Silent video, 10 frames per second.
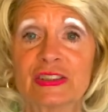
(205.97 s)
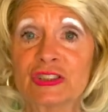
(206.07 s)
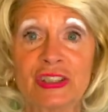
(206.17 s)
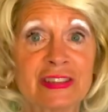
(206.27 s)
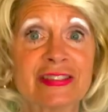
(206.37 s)

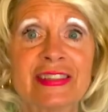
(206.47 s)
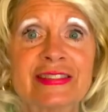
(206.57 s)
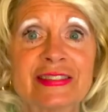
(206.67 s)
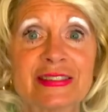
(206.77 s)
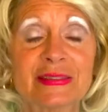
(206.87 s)

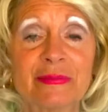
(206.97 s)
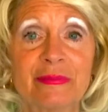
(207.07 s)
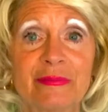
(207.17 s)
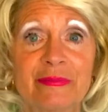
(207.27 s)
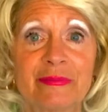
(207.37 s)
Jesus
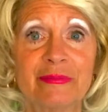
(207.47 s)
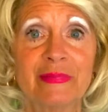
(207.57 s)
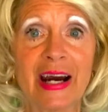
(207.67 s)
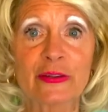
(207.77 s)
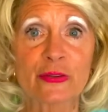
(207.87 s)

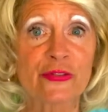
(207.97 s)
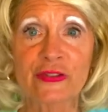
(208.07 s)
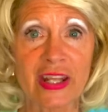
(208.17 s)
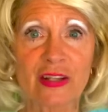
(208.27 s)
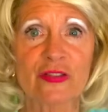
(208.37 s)

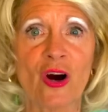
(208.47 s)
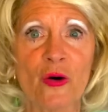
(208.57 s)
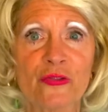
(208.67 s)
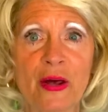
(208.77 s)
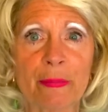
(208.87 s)
understands all
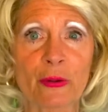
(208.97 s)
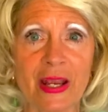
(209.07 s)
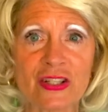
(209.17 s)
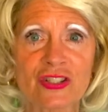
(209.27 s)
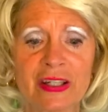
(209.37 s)

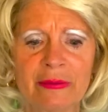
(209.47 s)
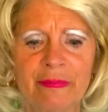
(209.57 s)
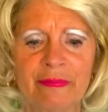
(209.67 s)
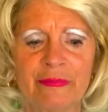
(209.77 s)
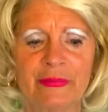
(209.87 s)
separation,
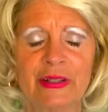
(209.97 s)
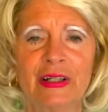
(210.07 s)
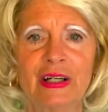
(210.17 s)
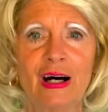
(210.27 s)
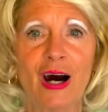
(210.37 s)

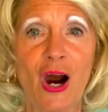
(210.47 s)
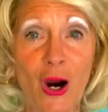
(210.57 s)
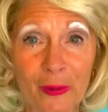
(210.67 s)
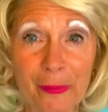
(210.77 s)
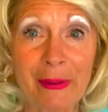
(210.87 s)

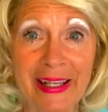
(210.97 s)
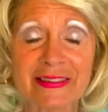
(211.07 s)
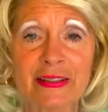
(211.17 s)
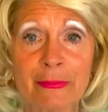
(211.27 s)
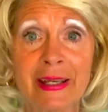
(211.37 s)
all
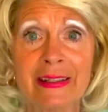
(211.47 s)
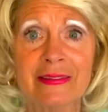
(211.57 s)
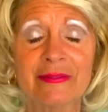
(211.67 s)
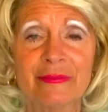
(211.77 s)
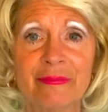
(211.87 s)
abandonment,
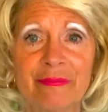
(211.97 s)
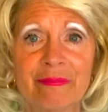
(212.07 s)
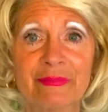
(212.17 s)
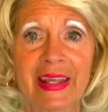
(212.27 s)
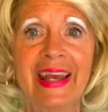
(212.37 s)

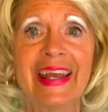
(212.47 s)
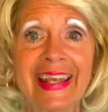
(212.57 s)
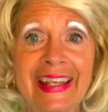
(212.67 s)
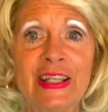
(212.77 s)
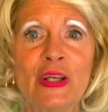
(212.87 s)

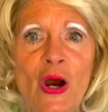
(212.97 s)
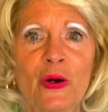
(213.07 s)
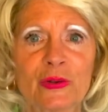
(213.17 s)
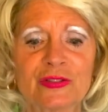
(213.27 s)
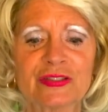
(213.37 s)
he
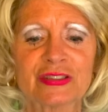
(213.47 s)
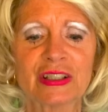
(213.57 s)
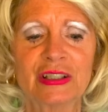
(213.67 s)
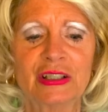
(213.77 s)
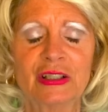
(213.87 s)
knows
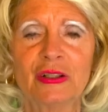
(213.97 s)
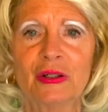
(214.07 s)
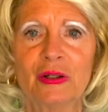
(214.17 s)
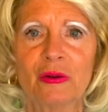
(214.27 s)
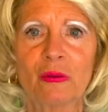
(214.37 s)

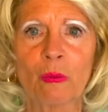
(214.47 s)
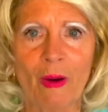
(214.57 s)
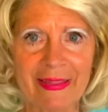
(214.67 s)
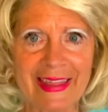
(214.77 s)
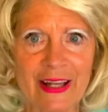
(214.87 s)

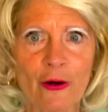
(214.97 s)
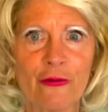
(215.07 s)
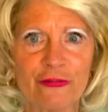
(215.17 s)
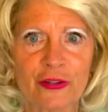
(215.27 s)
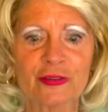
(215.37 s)
what that all
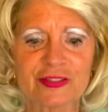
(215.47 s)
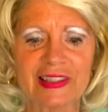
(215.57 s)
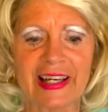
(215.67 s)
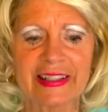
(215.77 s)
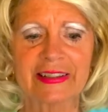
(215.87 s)
feels
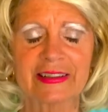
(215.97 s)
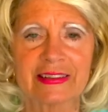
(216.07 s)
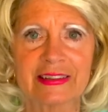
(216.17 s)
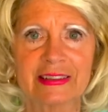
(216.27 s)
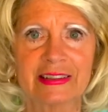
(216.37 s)
like
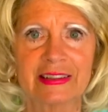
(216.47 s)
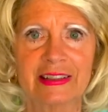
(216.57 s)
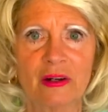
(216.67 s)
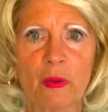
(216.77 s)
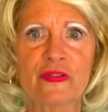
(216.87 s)

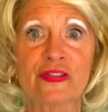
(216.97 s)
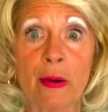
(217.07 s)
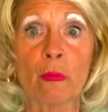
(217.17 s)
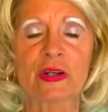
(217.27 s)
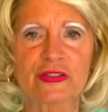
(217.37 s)
when
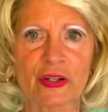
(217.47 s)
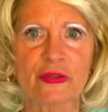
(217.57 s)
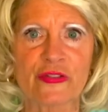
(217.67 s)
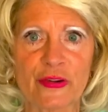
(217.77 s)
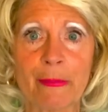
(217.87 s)
someone
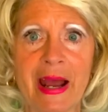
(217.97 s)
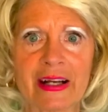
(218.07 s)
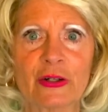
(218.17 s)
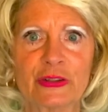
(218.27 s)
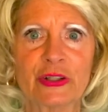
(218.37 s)
turns their
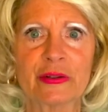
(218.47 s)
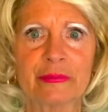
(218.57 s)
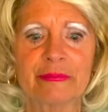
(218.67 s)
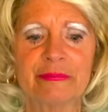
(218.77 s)
back on you.